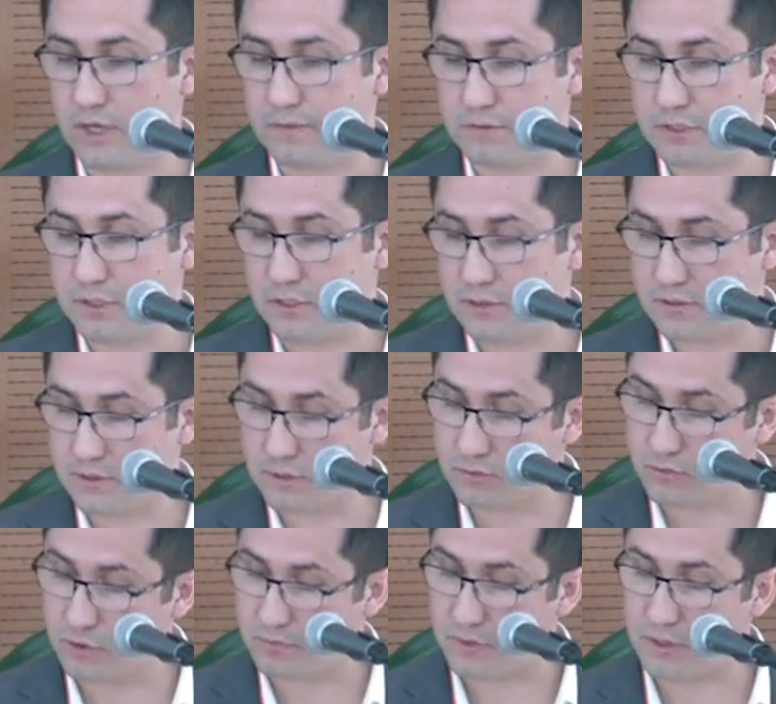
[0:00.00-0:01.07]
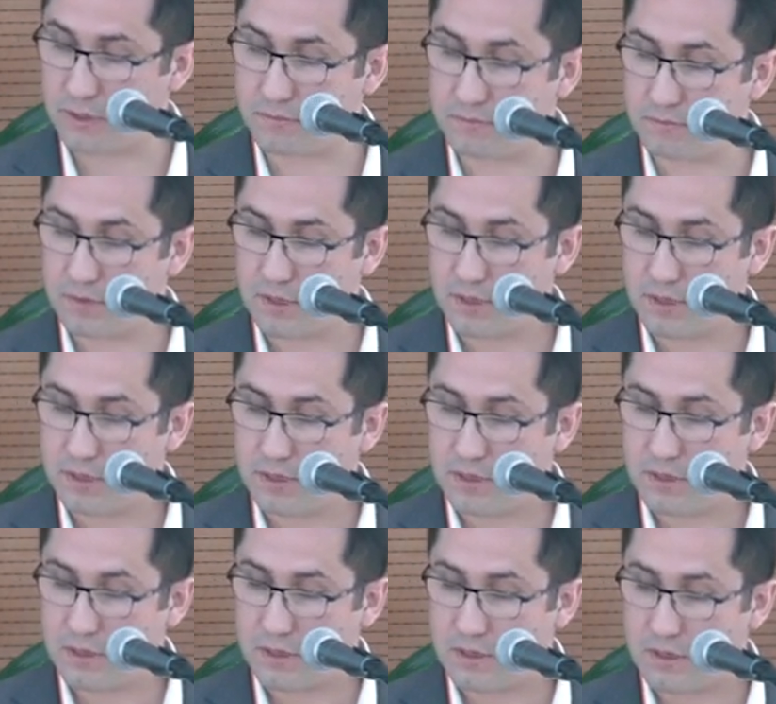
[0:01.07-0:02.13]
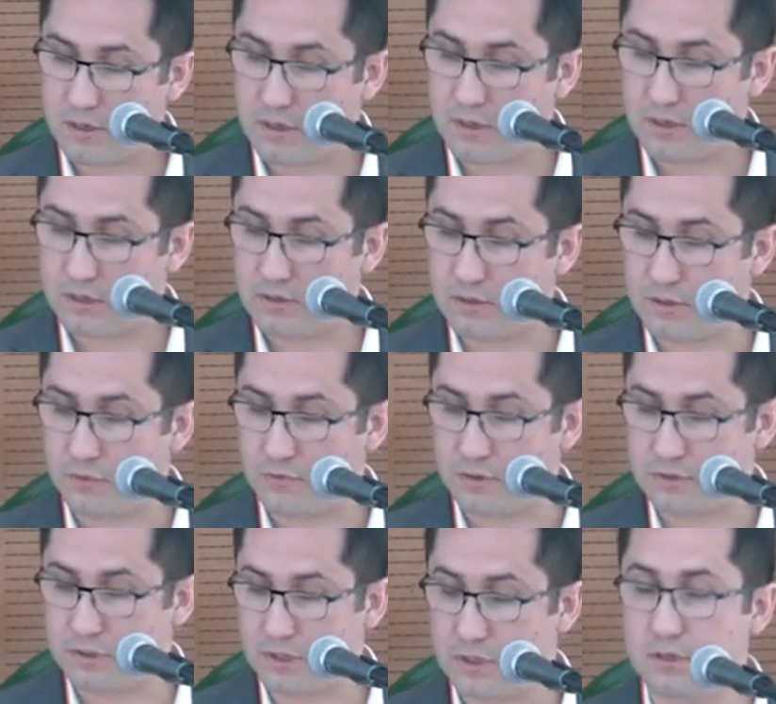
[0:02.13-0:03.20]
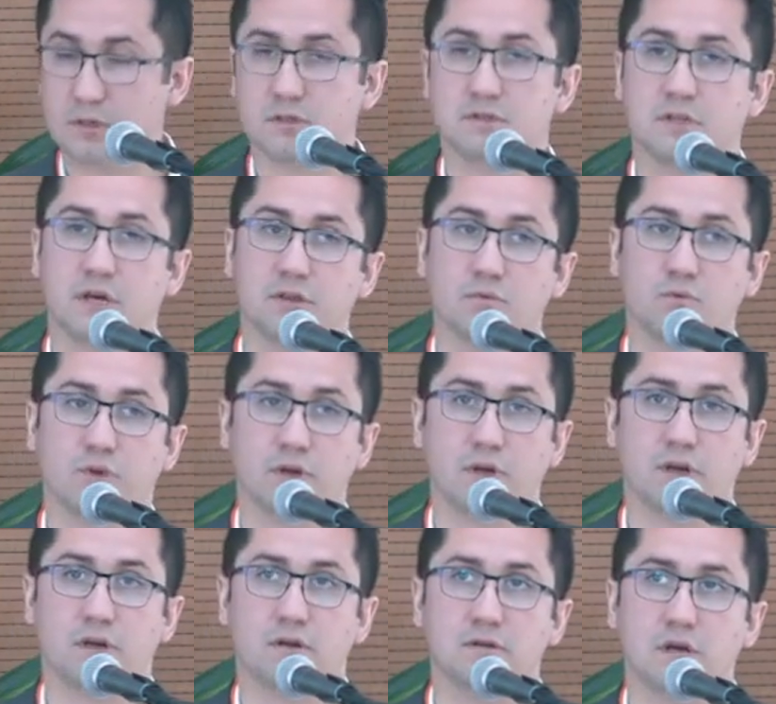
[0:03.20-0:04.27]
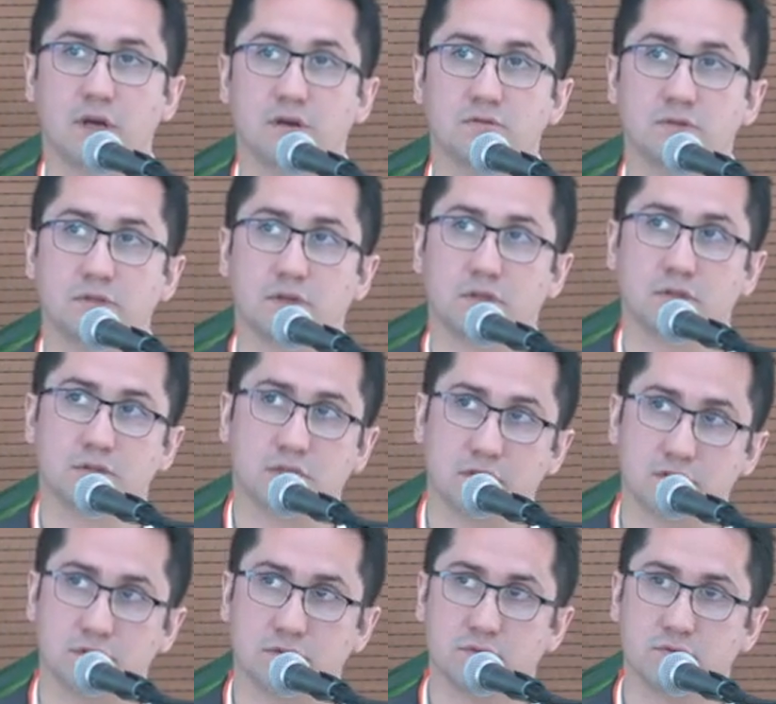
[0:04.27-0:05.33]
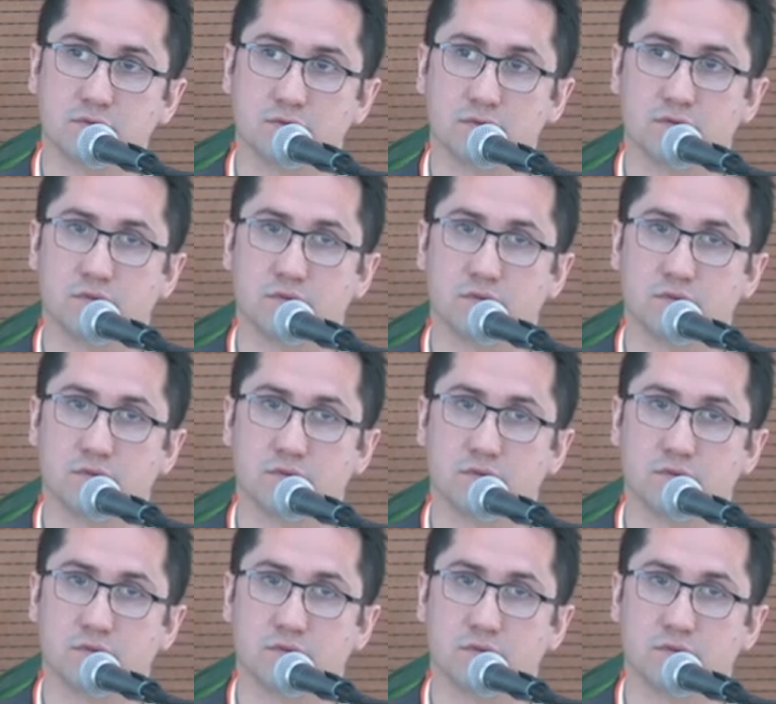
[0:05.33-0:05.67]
is here in this group, and the difference here is that we are accredited just in